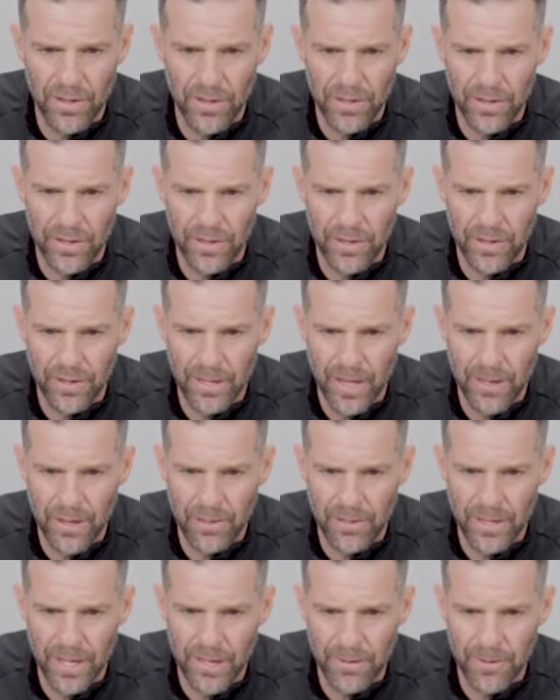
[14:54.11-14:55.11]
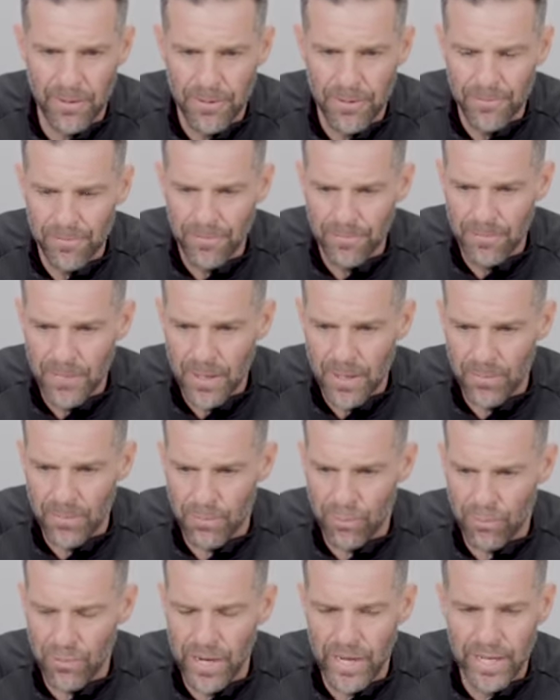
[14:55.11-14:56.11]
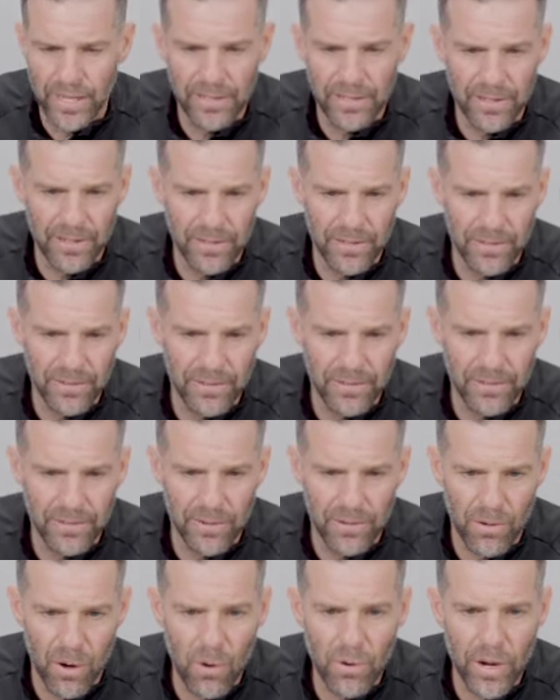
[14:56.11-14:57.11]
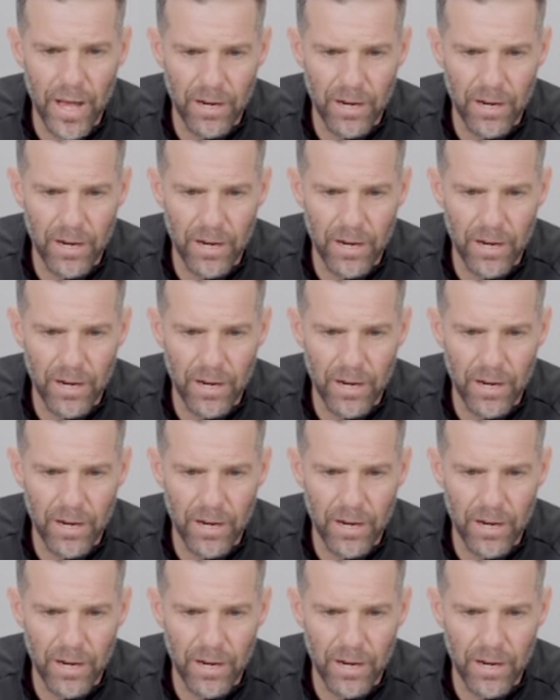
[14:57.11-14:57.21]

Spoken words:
They bring their own